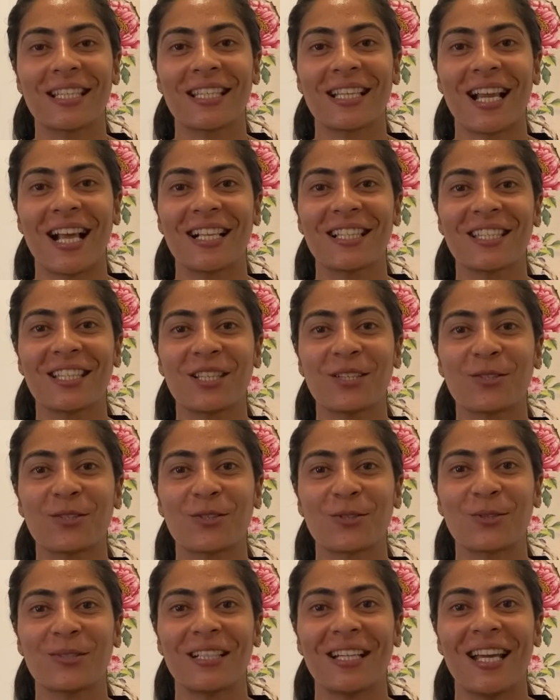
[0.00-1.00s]
and I'll see you
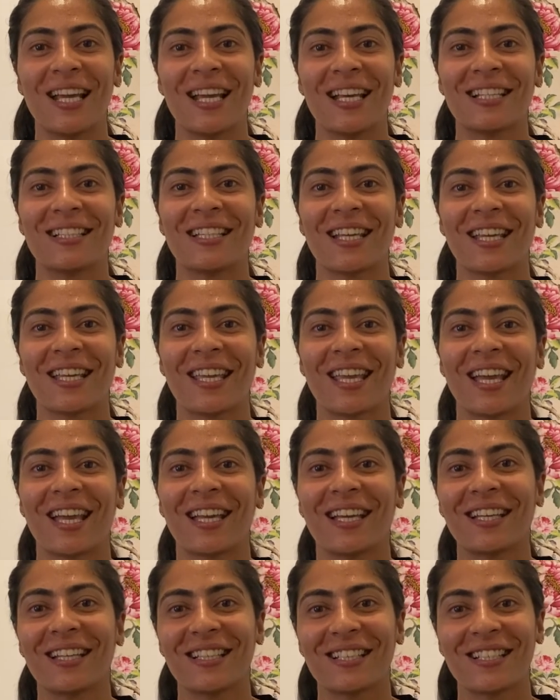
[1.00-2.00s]
soon. Take care.
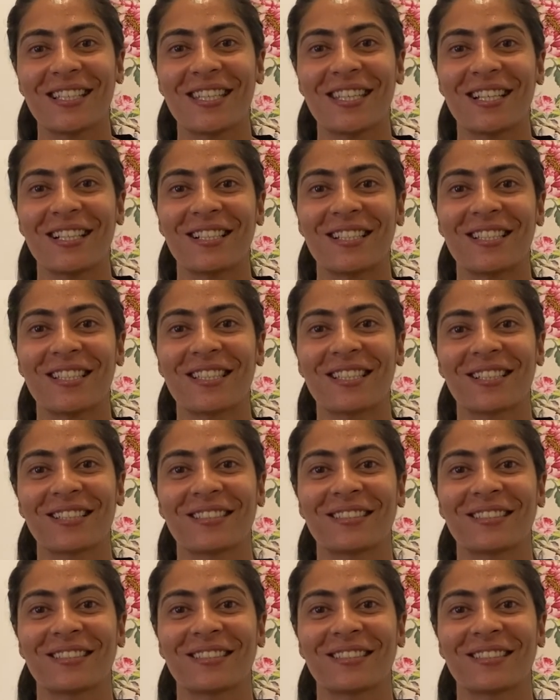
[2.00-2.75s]
Cheers.